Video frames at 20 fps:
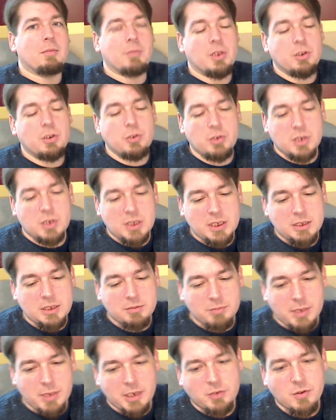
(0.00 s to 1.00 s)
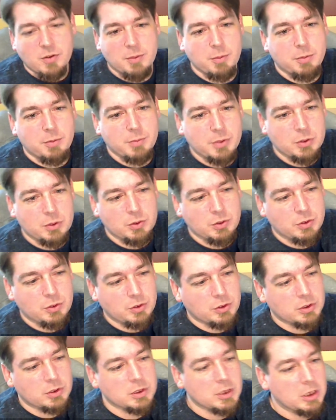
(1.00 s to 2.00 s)
usually, my dripper
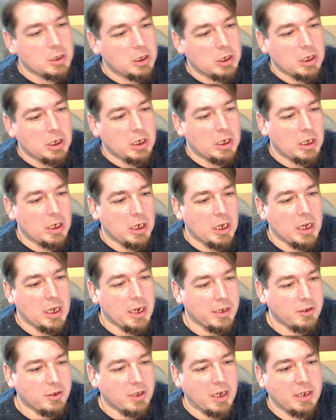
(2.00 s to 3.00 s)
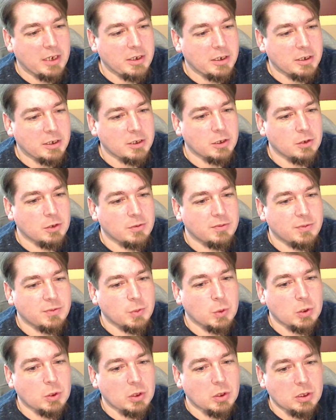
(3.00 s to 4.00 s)
builds, I tend to go
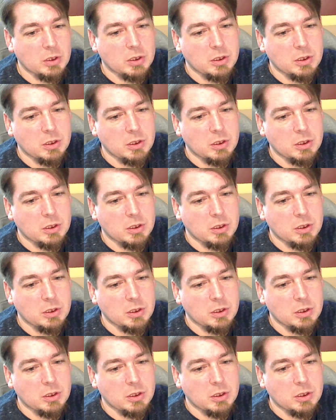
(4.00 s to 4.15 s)
for